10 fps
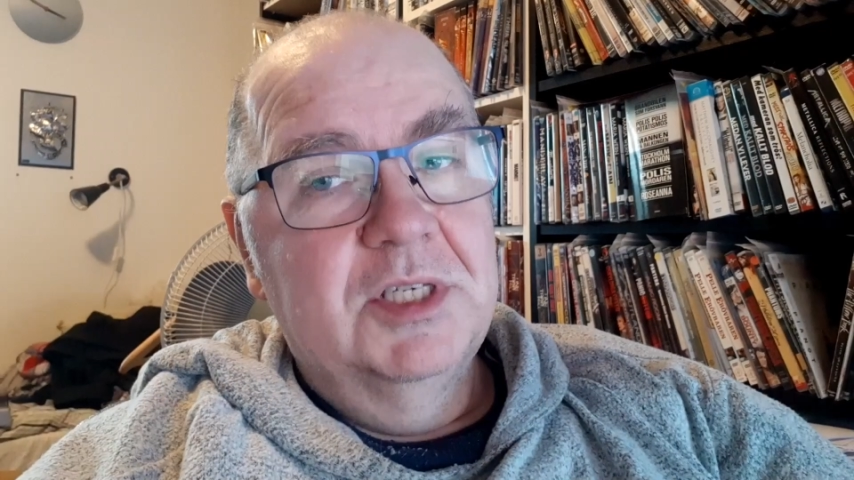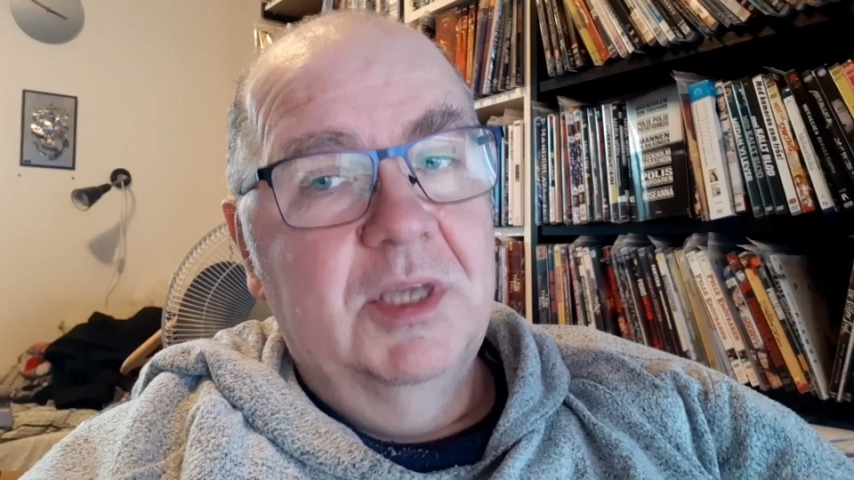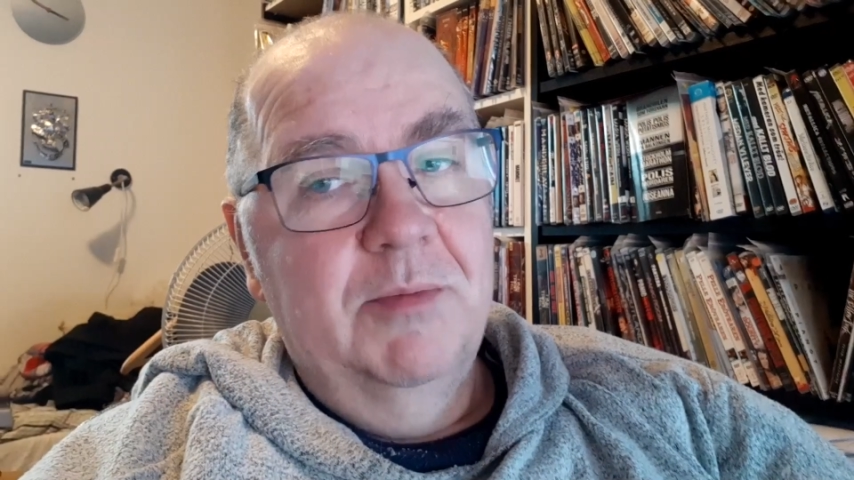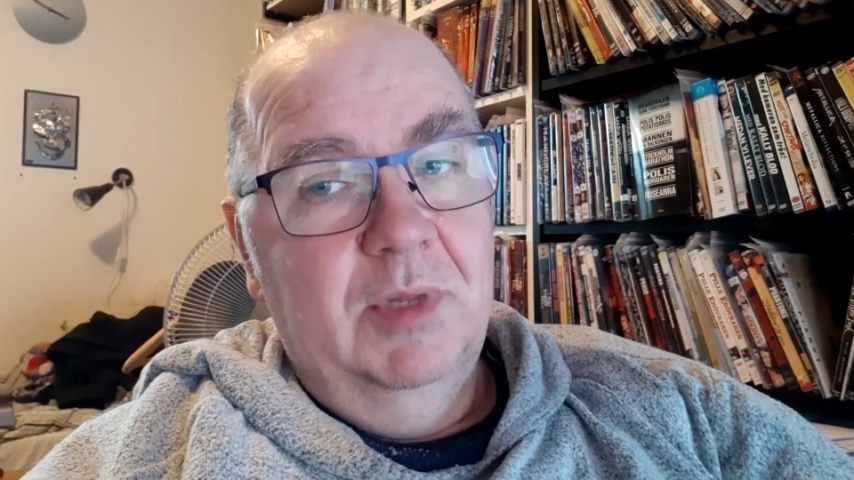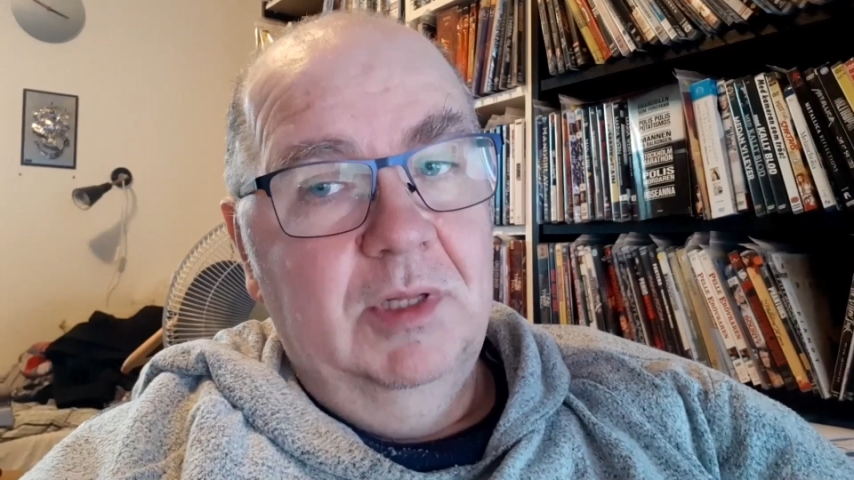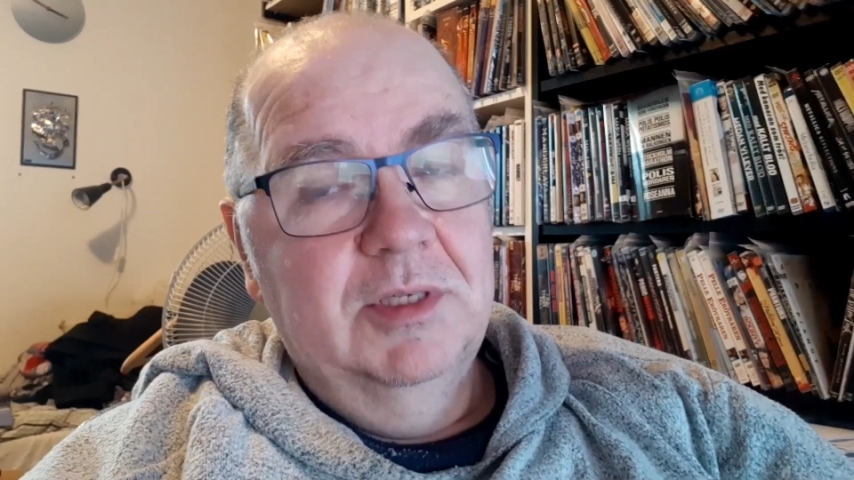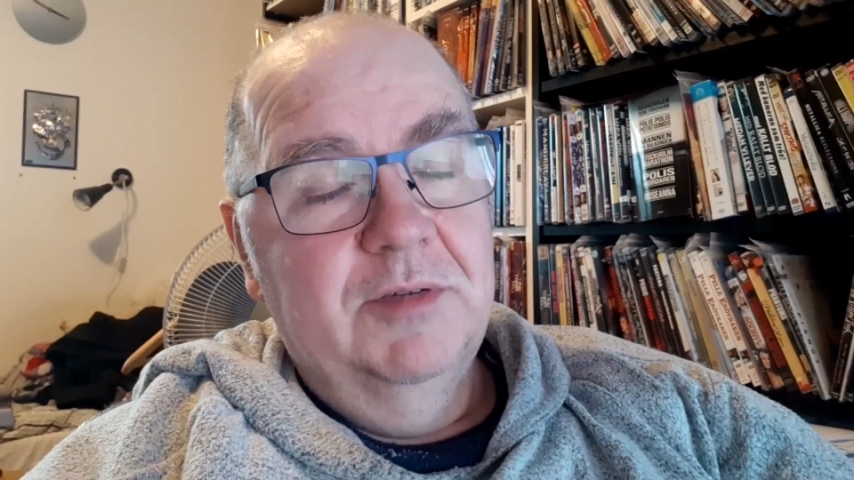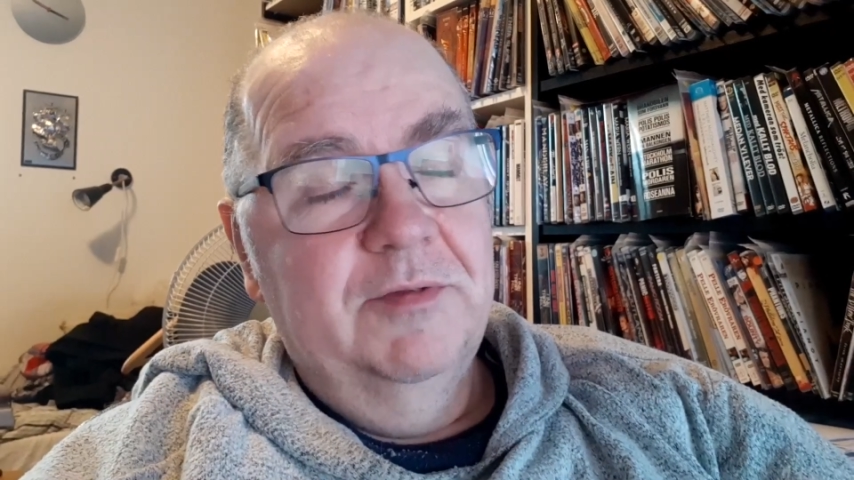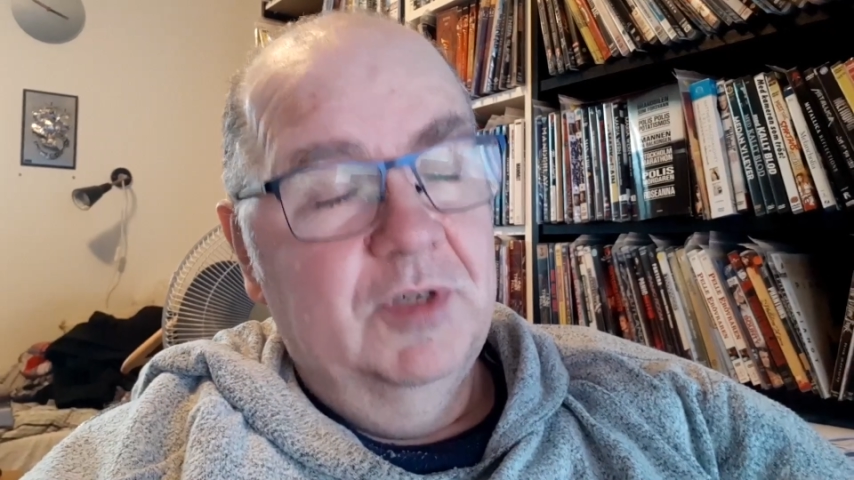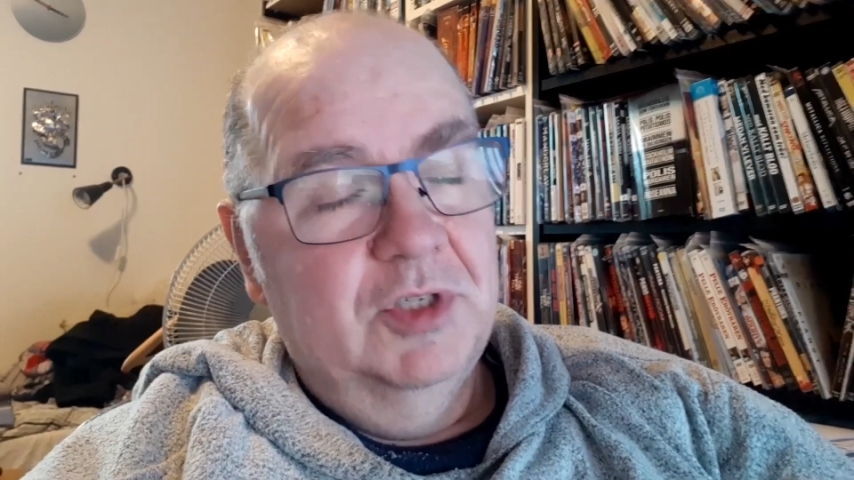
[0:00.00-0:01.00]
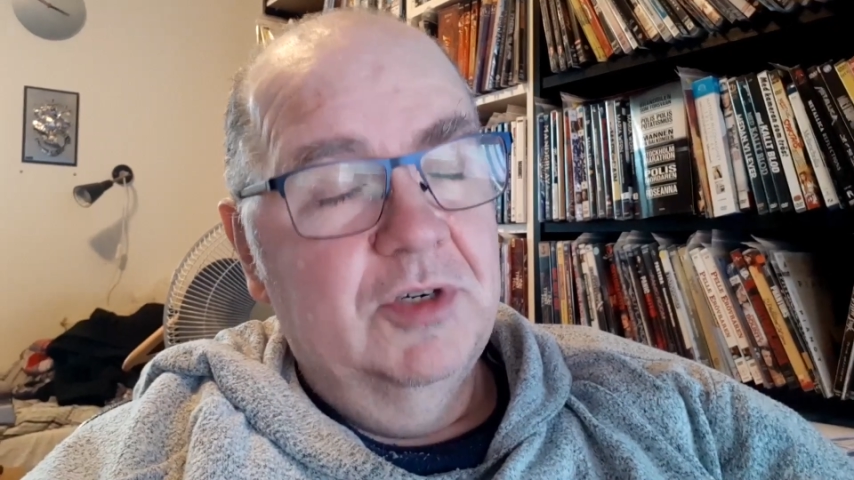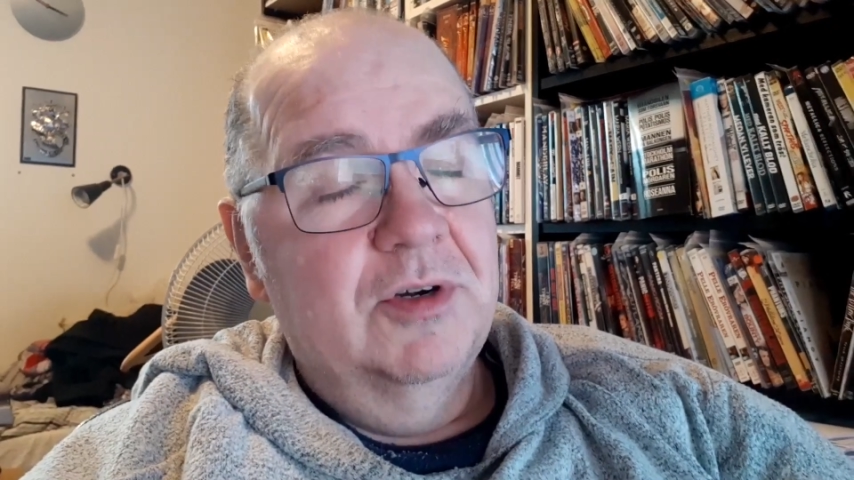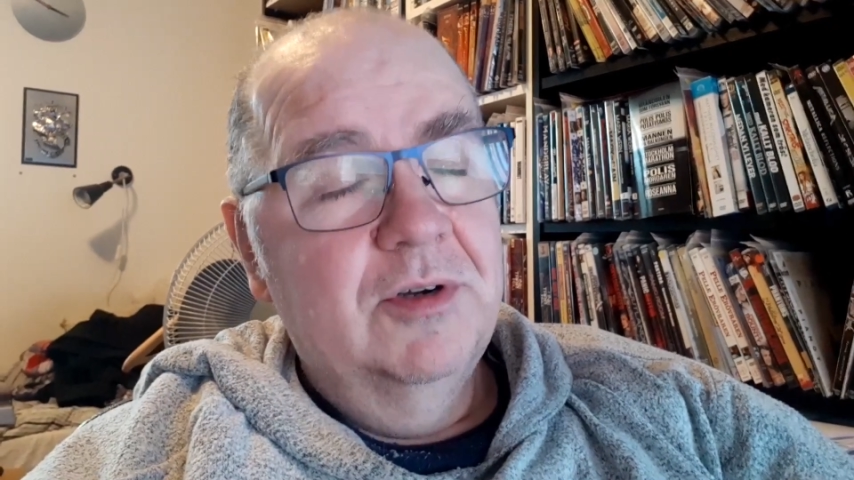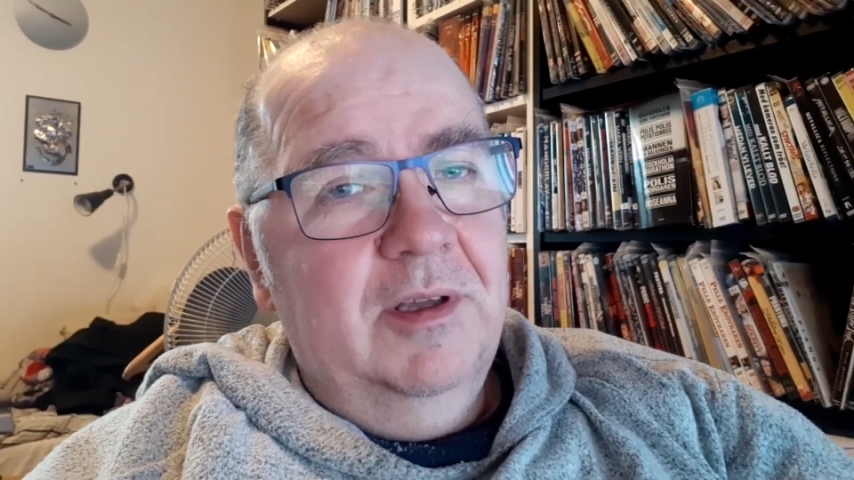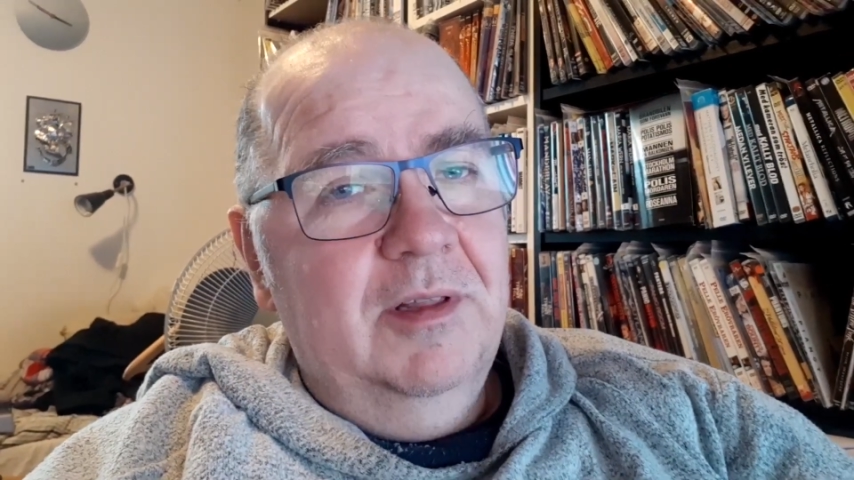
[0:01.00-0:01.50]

symbols for sure.